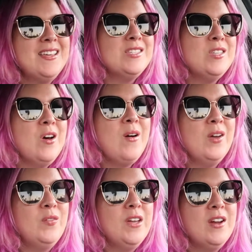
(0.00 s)
so
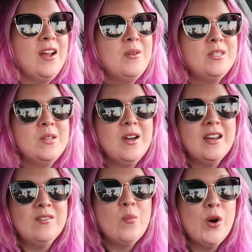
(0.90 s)
I figured I would do
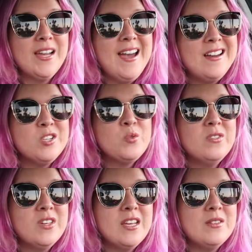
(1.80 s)
kind of a more casual
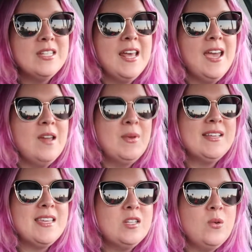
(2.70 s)
video today
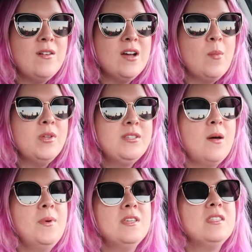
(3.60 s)
because I do have a couple
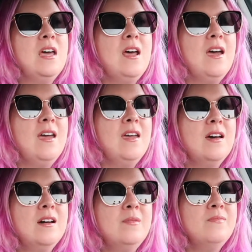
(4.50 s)
topics that I,
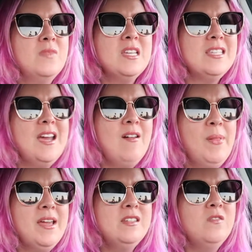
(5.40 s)
um, things that I have
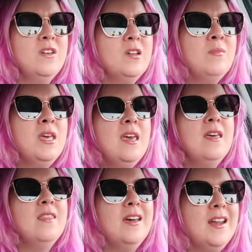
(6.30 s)
planned to
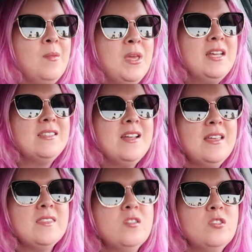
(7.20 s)
film that, I mean, it's not
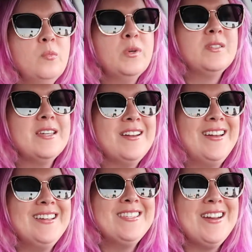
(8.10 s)
like they're super
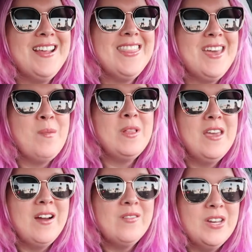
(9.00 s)
serious or anything, but
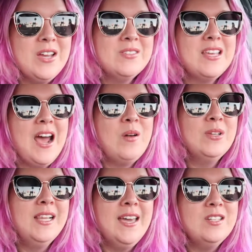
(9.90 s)
they are videos that I
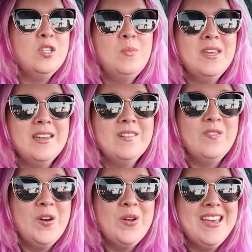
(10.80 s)
would like to be in
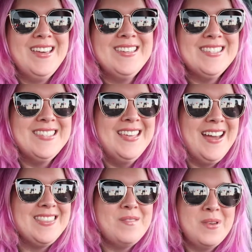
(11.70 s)
focus
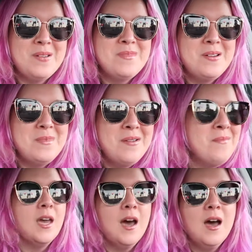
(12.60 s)
at the bare
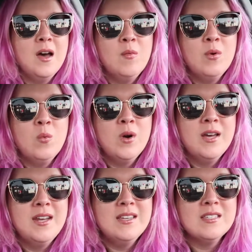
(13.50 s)
minimum. Um,
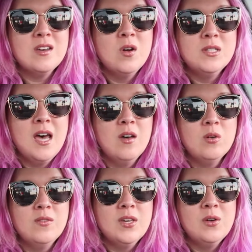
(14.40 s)
one is a hotel
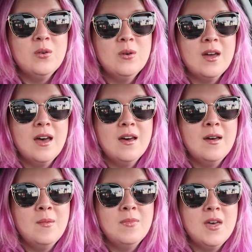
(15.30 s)
review,
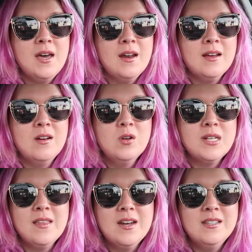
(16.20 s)
um, that a
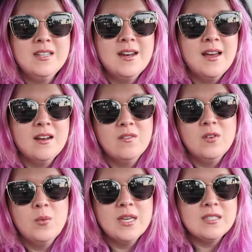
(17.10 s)
hotel that I stayed at a
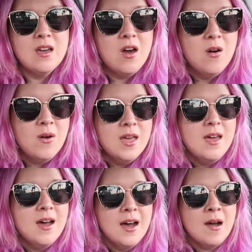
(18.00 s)
few weeks ago.
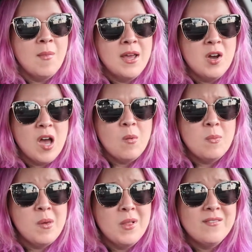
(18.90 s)
Um, I know a
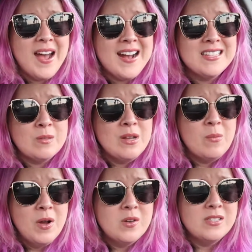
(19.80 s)
couple people have asked me
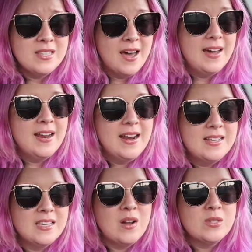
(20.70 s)
to post that and
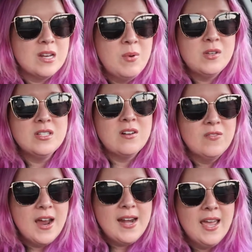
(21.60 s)
I said I was going to post it
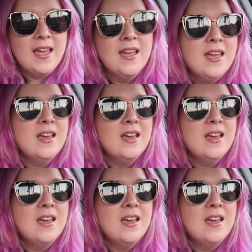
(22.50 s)
on Friday